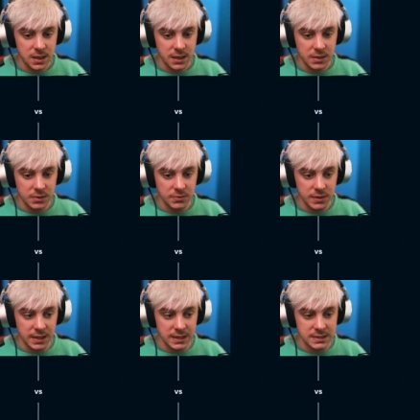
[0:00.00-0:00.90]
I don't know who
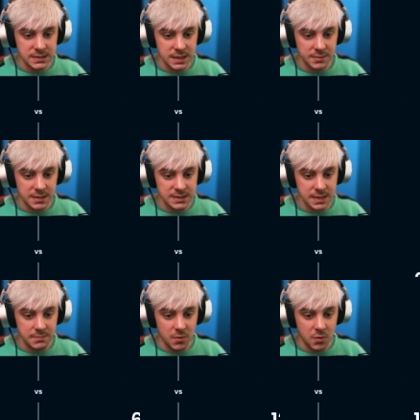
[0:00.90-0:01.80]
that is. I'm gonna
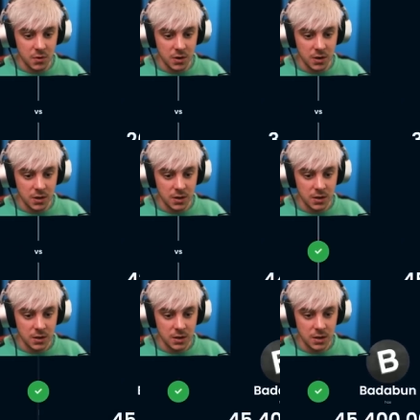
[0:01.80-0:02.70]
say more.
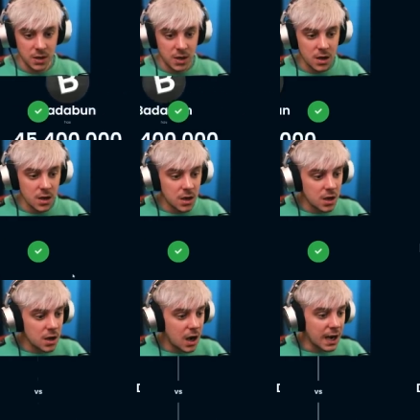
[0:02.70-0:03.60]

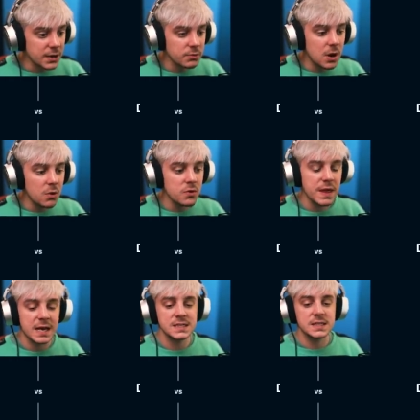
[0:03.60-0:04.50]
I don't know who
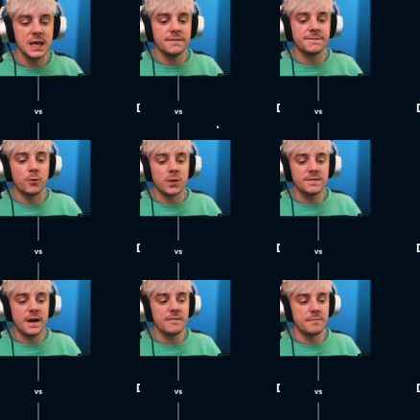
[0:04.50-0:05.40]
that is, and they have
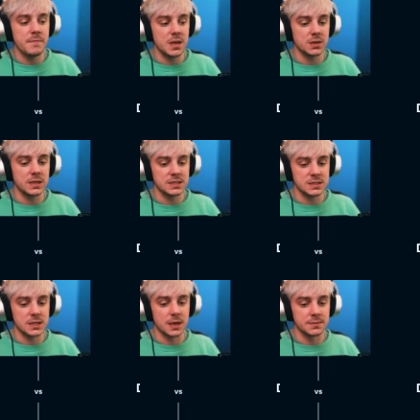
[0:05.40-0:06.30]
45 million
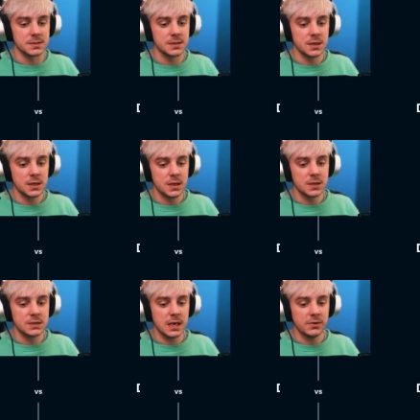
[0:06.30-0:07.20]
subs.
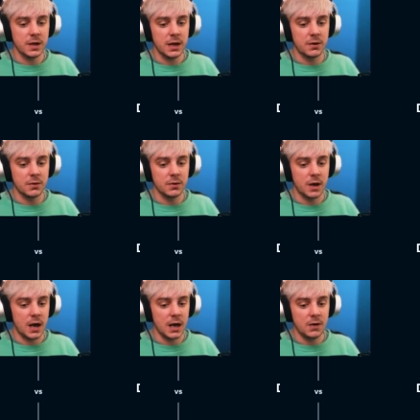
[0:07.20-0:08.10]
Daniel Howell,
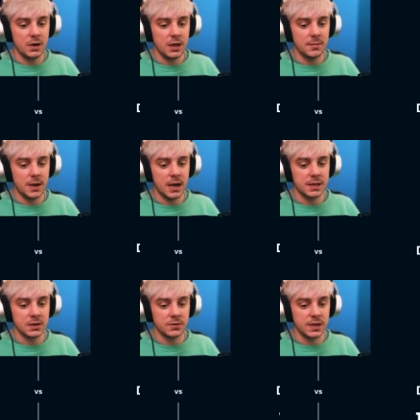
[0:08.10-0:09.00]
I know him. I
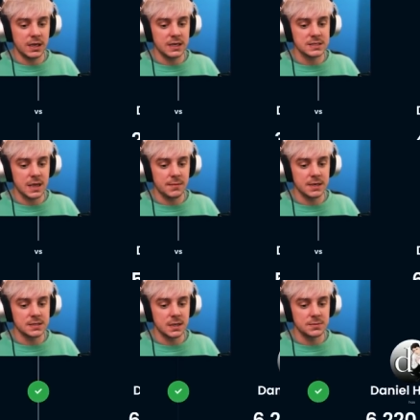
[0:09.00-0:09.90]
don't think he has that
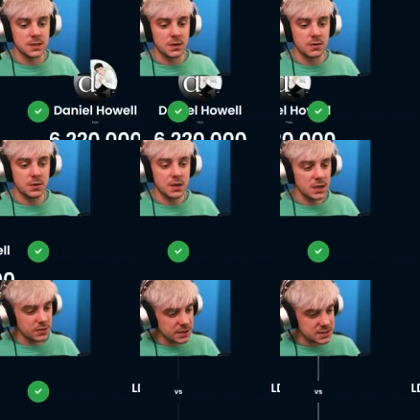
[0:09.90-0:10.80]
many subs though.
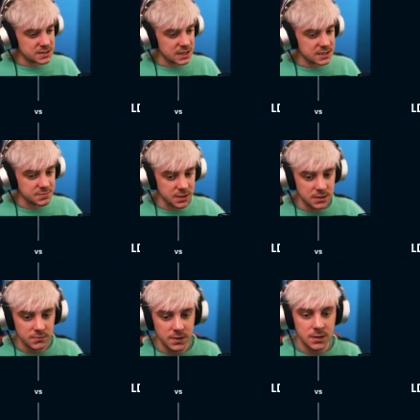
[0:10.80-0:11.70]
He only has six
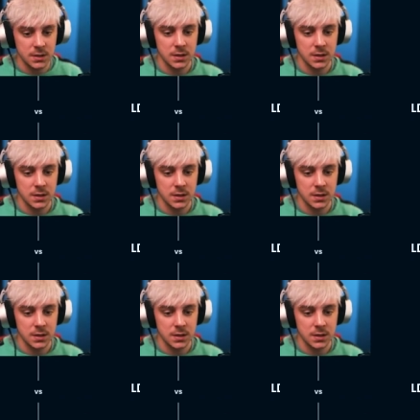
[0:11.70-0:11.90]
million, really.